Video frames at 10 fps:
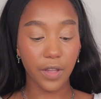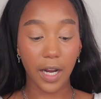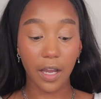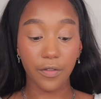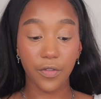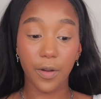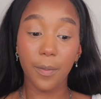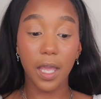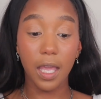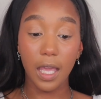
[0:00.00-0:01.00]
that I got
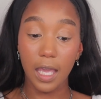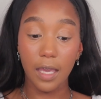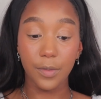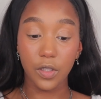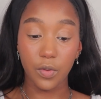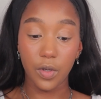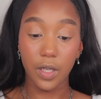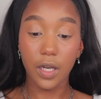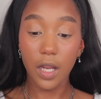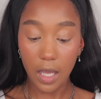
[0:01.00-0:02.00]
from
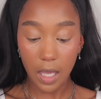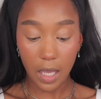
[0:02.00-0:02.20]
Amazon,